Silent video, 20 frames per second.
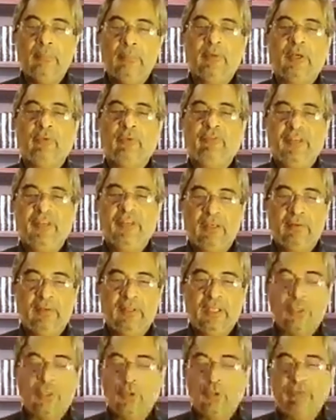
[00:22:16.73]
But
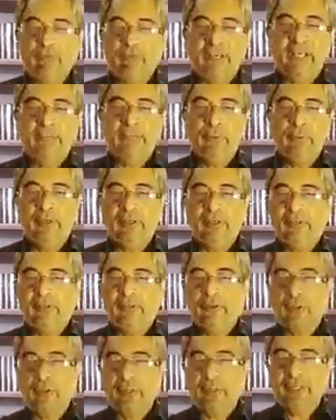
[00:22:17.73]
wherever they could find political
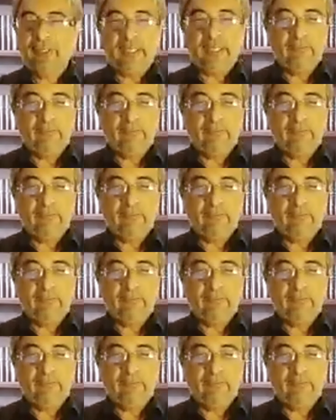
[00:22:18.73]
authority,